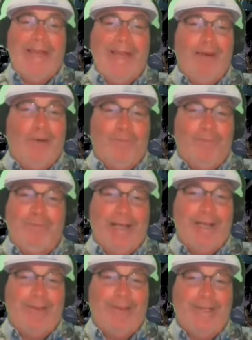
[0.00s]
hair on
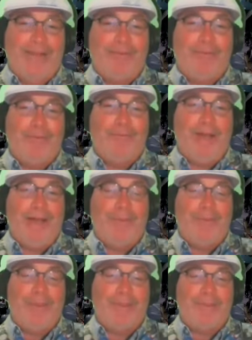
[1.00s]
fire in this environment.